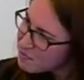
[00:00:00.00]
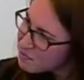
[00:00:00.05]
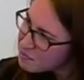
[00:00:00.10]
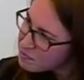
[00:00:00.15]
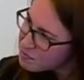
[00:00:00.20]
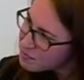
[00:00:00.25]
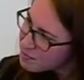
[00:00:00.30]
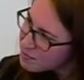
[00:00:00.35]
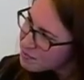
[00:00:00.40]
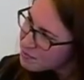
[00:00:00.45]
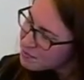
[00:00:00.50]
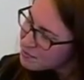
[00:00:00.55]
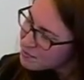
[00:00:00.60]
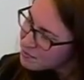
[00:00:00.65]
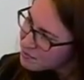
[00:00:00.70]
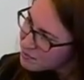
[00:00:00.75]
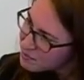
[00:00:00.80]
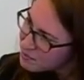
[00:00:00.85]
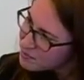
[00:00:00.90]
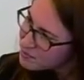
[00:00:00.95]

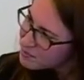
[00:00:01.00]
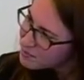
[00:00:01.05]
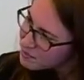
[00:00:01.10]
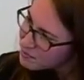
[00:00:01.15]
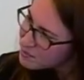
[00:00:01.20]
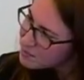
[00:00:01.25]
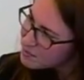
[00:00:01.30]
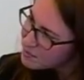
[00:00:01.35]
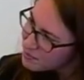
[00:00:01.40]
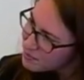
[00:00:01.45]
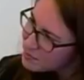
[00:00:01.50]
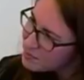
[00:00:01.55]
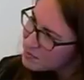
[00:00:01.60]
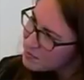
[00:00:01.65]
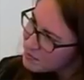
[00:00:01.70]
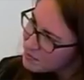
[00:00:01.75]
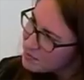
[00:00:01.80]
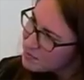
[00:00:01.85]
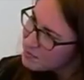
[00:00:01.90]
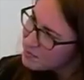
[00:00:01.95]

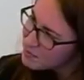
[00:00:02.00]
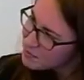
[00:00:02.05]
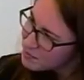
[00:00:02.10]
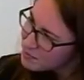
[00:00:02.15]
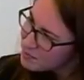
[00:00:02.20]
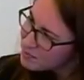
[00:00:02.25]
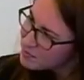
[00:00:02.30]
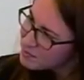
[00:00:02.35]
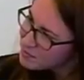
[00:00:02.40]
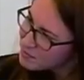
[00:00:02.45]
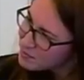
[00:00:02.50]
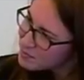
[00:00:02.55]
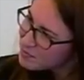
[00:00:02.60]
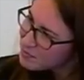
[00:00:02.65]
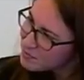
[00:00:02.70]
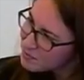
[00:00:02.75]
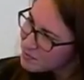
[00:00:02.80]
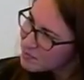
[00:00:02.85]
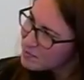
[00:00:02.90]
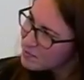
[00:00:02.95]

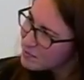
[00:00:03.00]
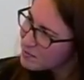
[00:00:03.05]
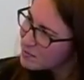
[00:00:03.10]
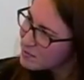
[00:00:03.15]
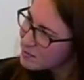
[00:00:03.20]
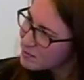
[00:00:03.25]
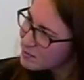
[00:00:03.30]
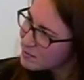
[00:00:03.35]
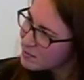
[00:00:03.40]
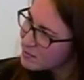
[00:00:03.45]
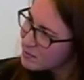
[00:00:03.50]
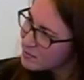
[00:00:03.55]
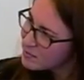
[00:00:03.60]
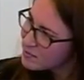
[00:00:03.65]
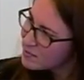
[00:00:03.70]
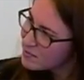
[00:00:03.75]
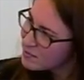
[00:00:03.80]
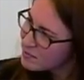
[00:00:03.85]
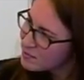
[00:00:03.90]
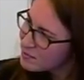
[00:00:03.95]

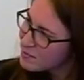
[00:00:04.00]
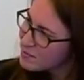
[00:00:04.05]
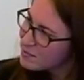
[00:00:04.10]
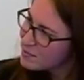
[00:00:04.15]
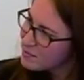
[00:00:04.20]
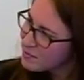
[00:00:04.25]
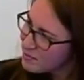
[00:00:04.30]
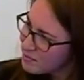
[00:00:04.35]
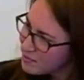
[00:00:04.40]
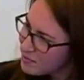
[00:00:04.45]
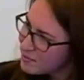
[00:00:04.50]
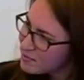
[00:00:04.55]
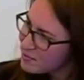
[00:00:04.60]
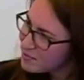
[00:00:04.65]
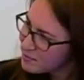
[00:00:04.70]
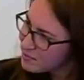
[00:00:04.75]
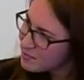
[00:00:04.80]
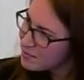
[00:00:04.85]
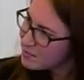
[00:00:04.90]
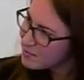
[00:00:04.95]

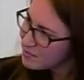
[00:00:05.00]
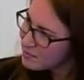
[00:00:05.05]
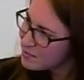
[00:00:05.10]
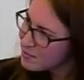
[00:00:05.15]
No words are spoken by the person on screen.